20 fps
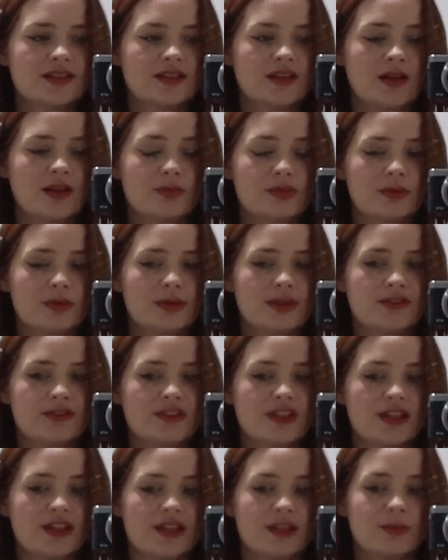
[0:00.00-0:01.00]
I'll probably have
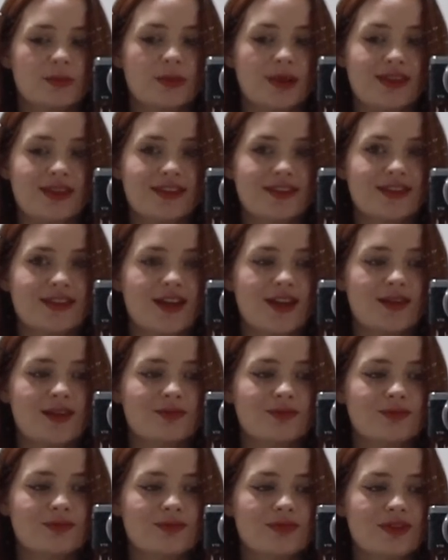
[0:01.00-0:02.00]
done it by the
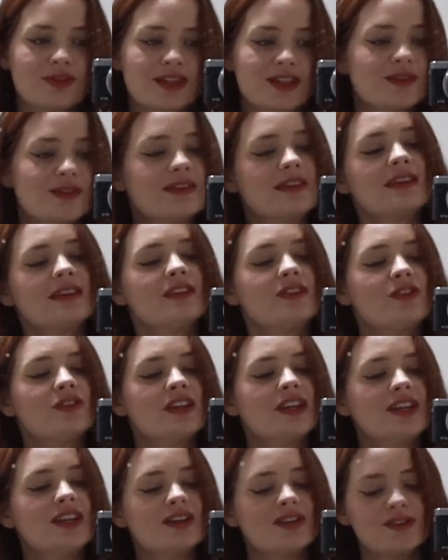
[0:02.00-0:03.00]
time that you see this
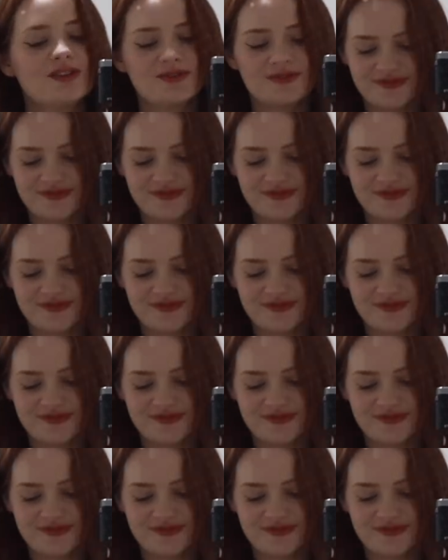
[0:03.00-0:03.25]
video.